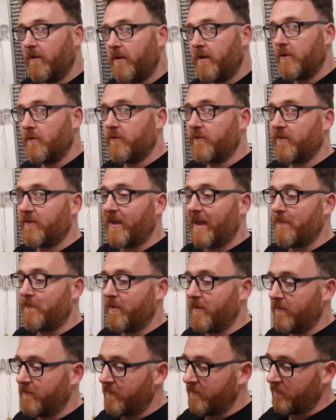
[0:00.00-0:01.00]
I'm going to go
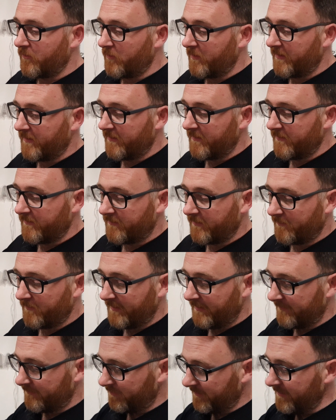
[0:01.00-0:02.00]
skip to doing
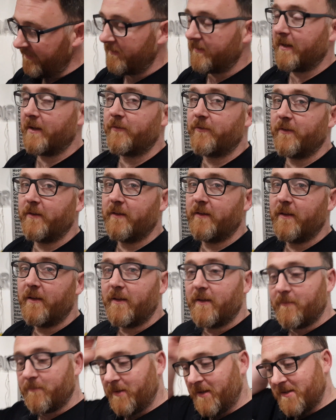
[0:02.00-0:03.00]
something completely different,
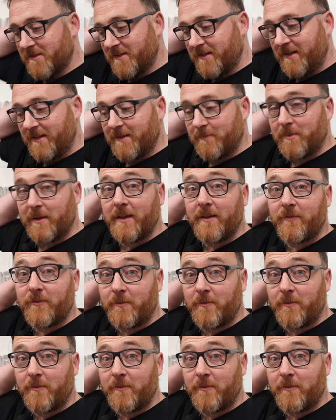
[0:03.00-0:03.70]
because I need a break